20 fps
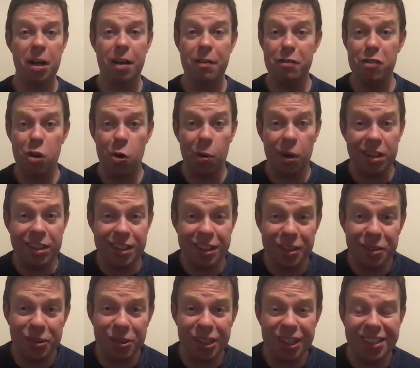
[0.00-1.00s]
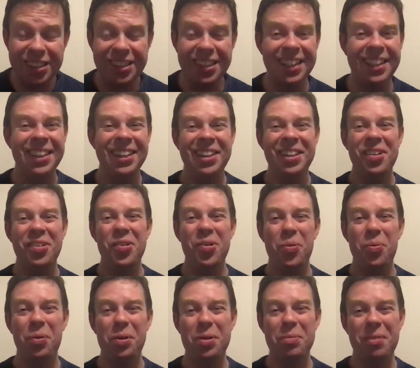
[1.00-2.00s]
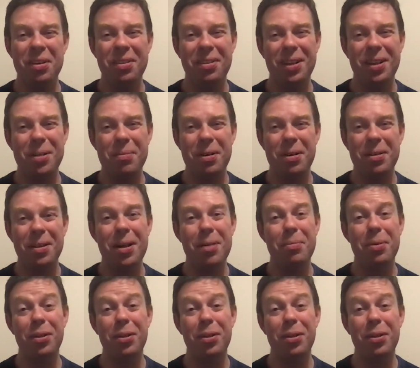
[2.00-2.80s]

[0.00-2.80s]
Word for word: I have no idea who's listening or what you might think about that.